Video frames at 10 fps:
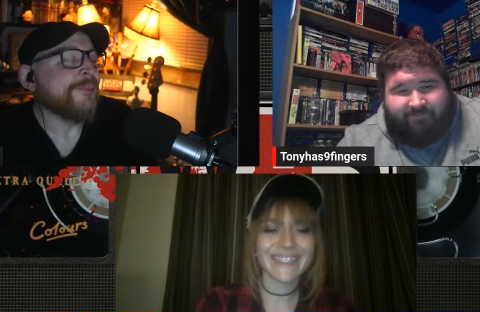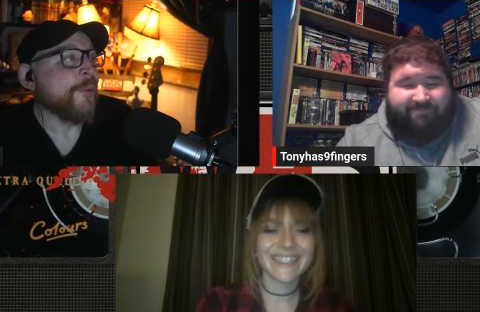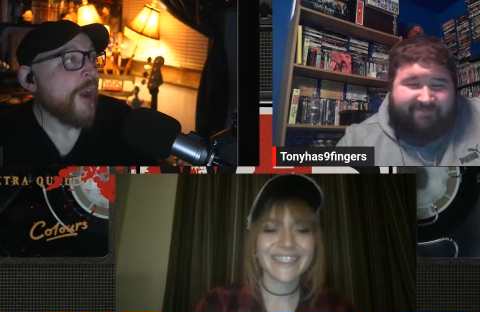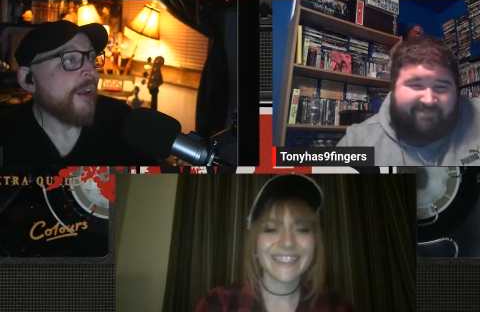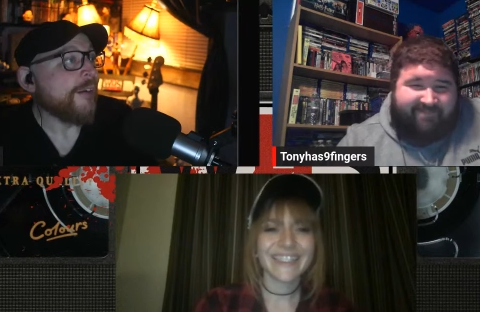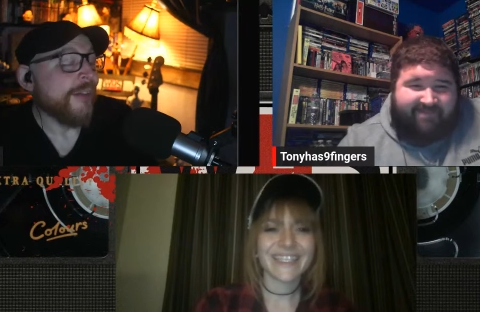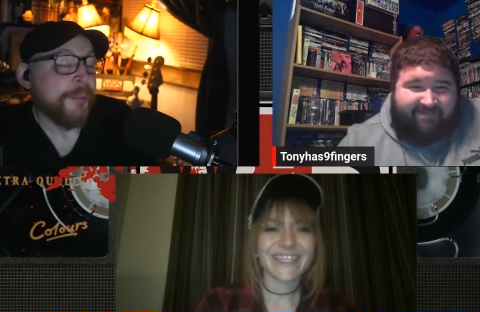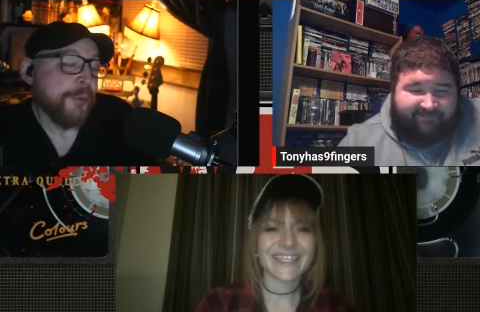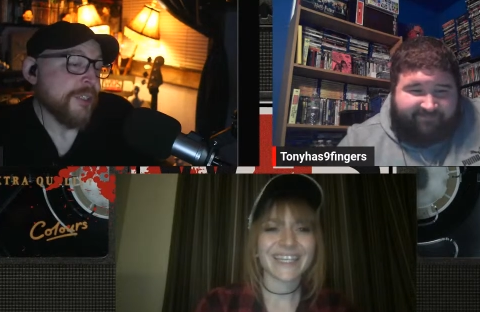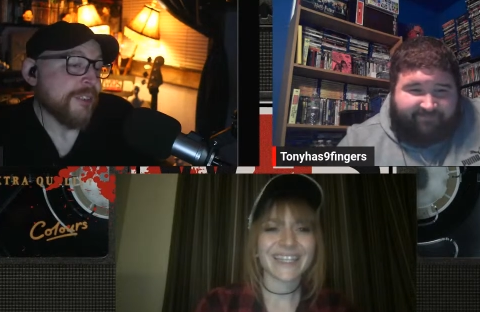Speaker 1: right.
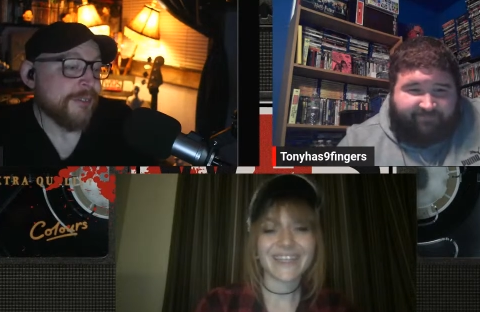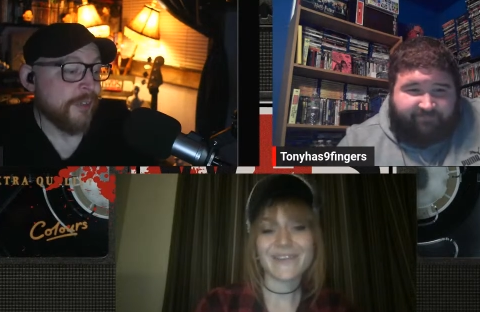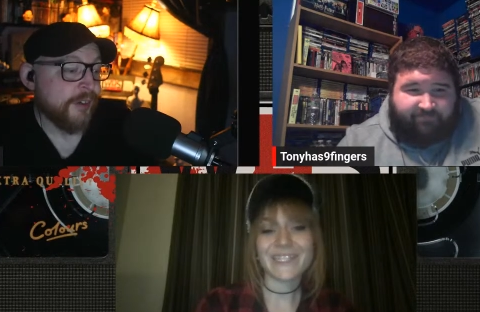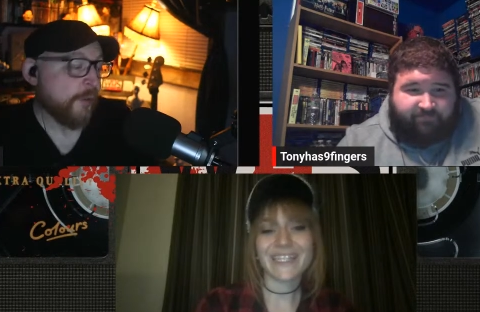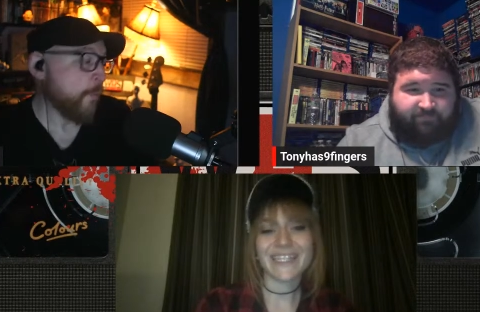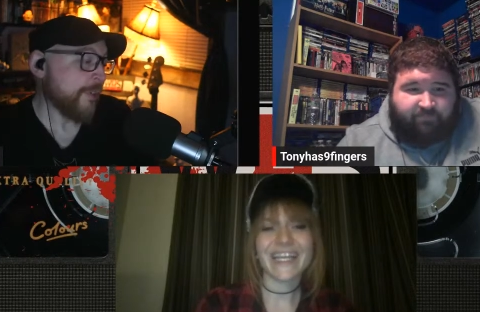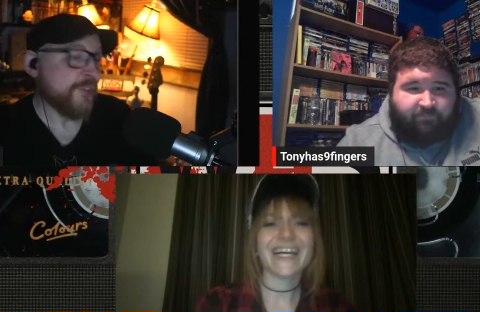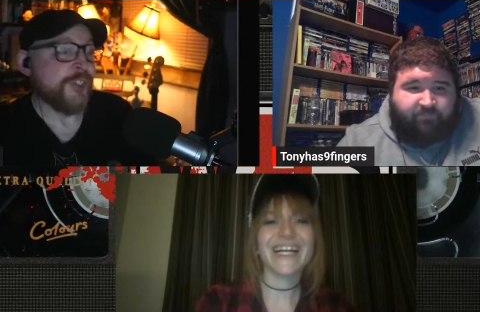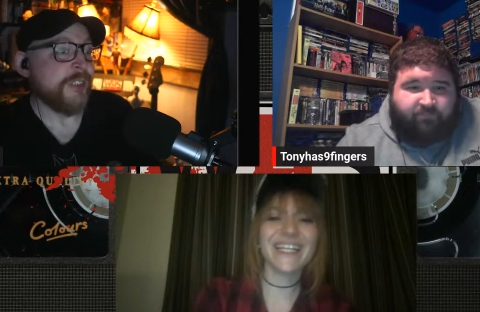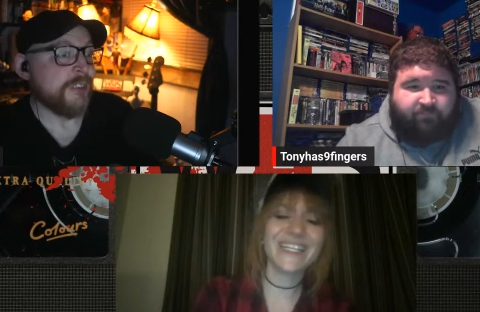And plus, you know, what
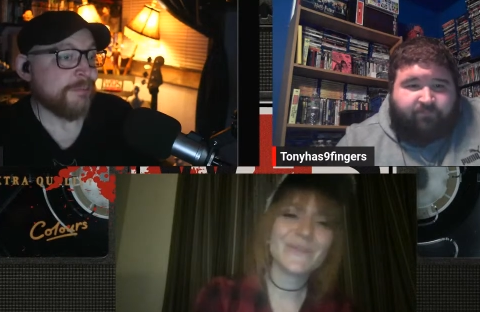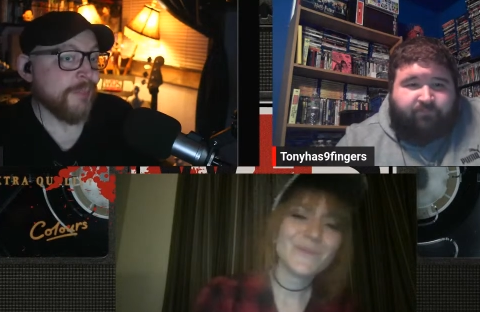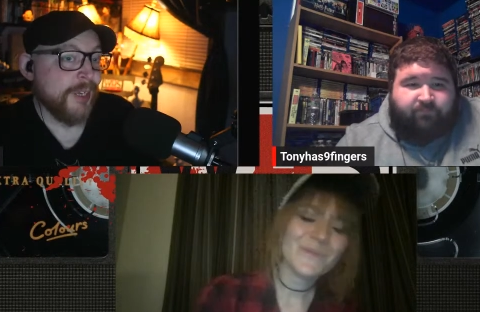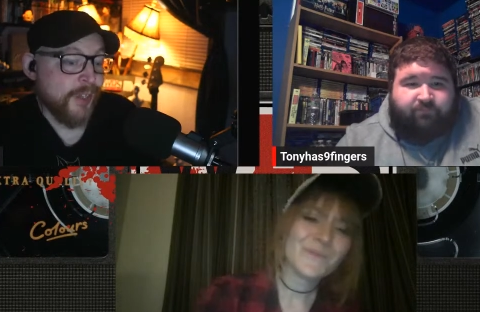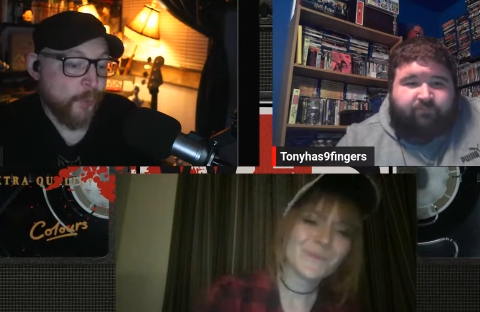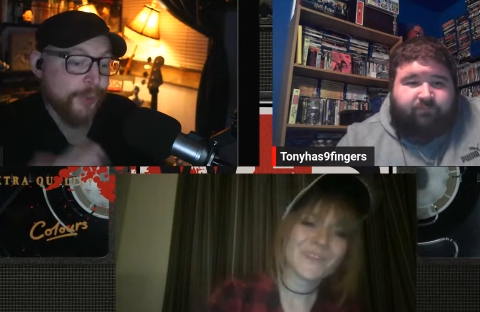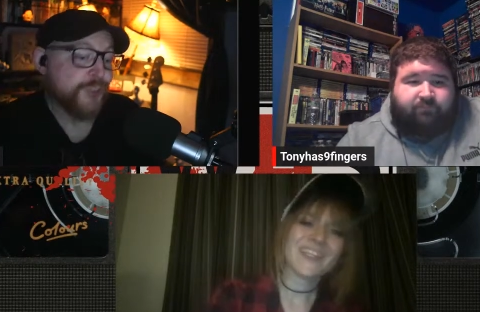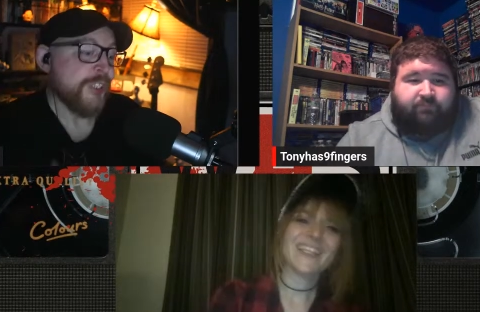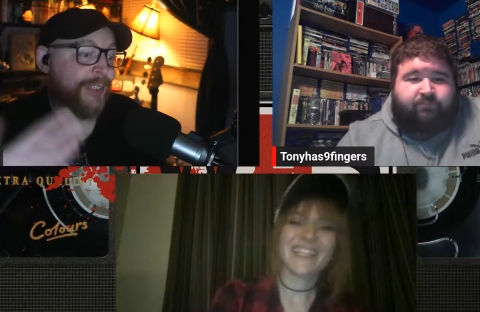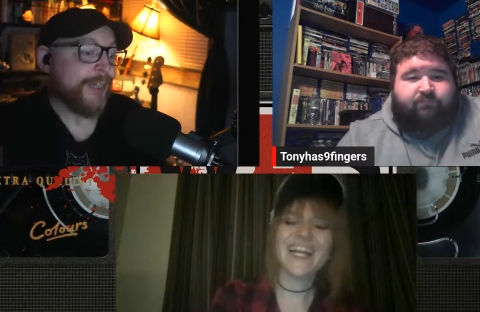yeah. she's what
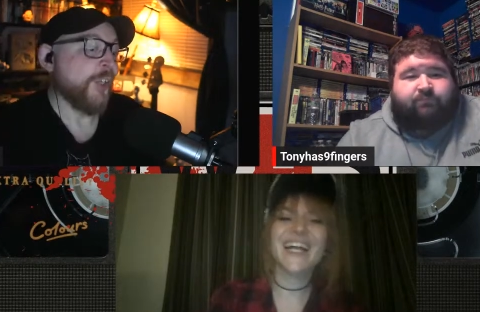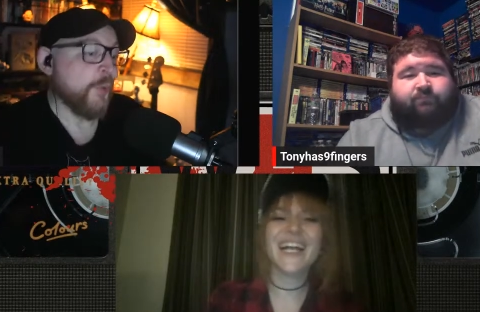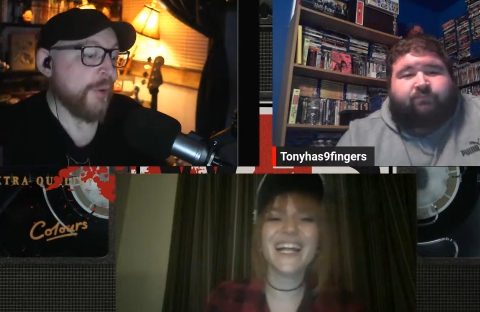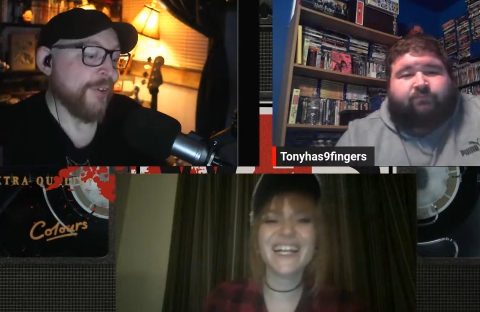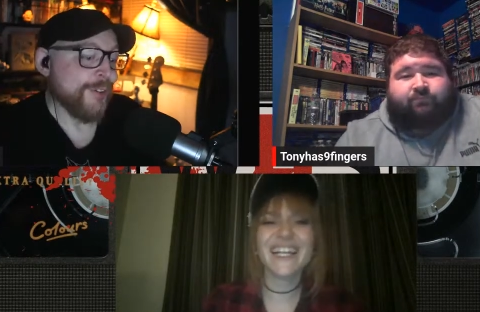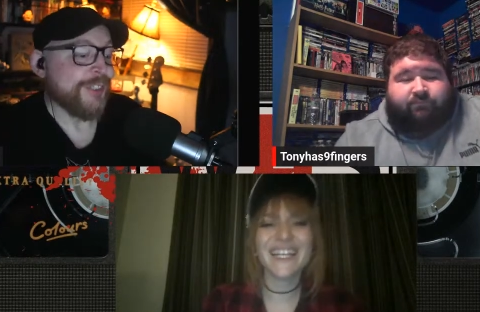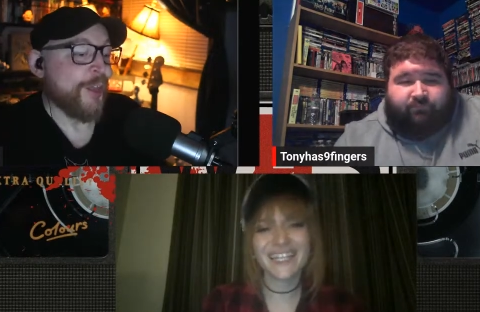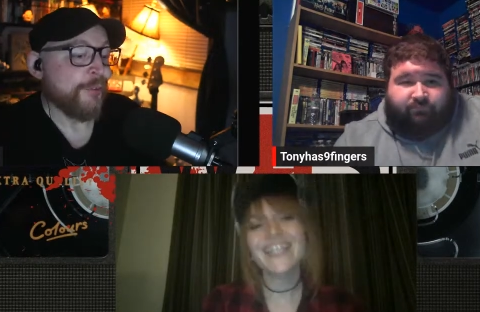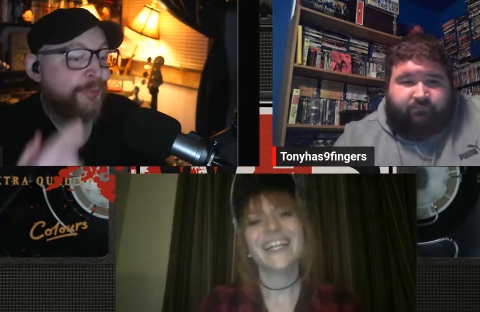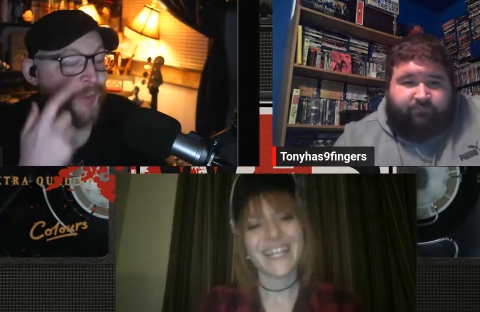she's dealing with
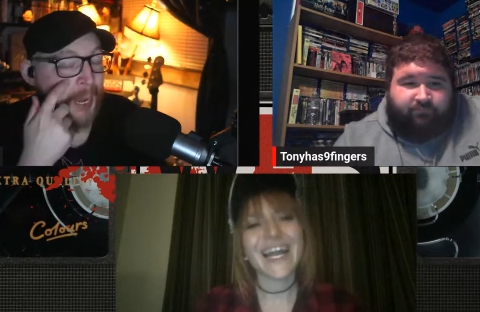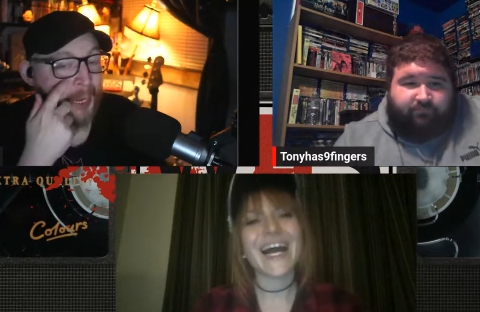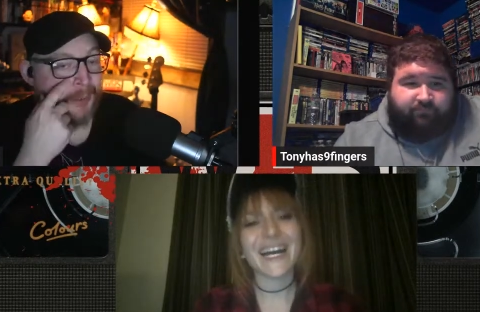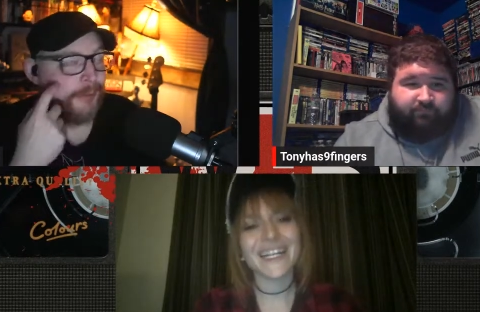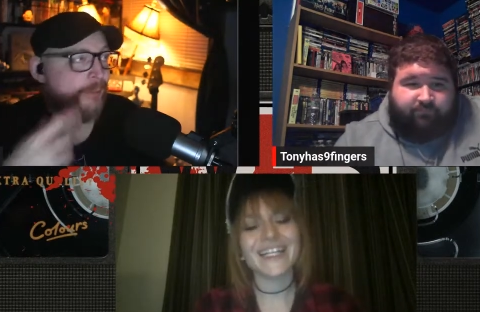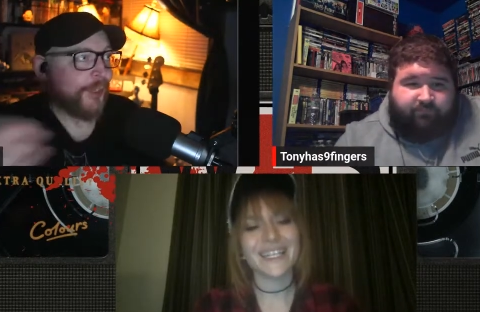herself and yeah. you